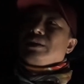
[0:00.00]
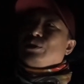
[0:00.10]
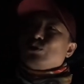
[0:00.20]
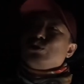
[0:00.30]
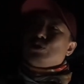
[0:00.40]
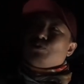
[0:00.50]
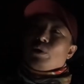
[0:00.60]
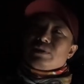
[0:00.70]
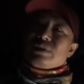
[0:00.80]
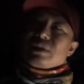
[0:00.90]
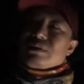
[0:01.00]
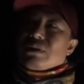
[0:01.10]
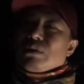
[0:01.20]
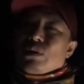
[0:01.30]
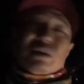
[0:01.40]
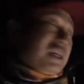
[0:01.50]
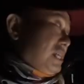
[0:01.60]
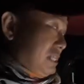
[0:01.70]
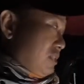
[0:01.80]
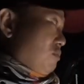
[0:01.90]
the two spots that's got a lot of
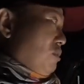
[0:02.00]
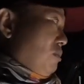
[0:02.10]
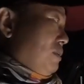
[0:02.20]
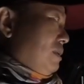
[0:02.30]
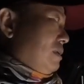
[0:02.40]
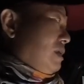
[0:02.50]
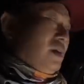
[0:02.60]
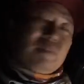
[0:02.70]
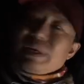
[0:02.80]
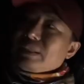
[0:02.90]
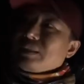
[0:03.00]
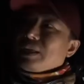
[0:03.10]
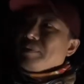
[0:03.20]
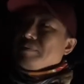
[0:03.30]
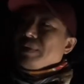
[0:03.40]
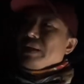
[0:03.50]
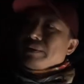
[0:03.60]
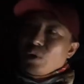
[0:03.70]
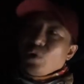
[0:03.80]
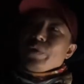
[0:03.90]
kings at the moment. But um,
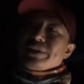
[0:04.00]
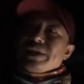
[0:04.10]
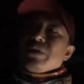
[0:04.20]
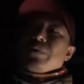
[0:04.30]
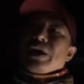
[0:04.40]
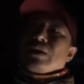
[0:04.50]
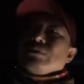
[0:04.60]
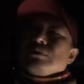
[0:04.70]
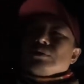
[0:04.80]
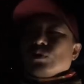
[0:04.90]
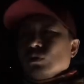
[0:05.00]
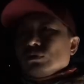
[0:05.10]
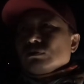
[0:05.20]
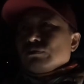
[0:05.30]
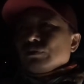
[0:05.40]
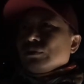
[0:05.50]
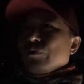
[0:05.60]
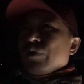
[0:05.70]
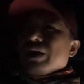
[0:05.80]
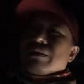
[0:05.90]
they always hang around, so we'll,
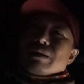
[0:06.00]
rather